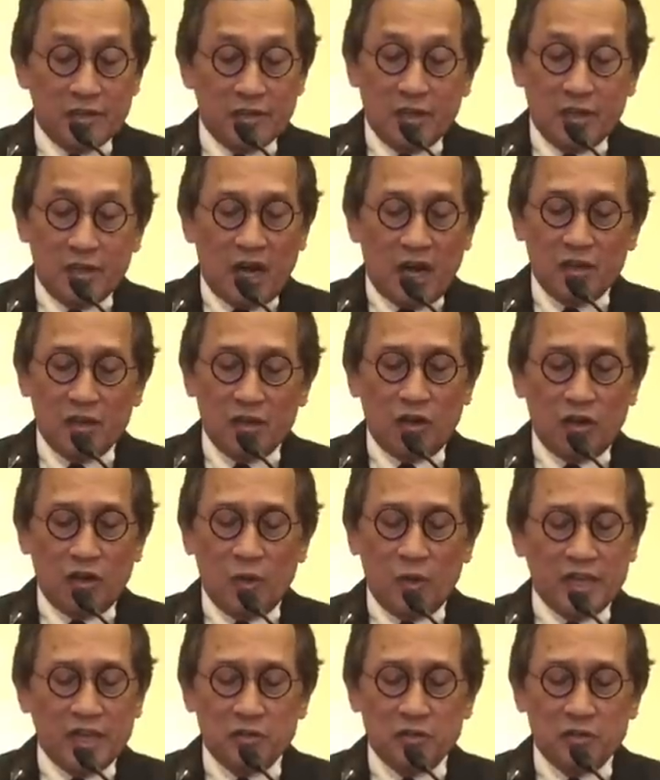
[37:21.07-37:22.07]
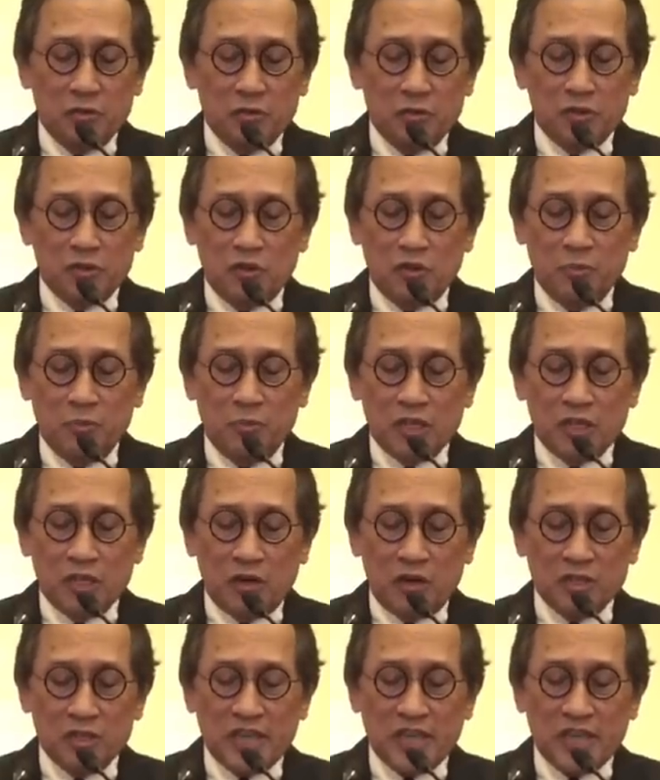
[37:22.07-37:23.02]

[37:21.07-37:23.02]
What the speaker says: are not going to do so because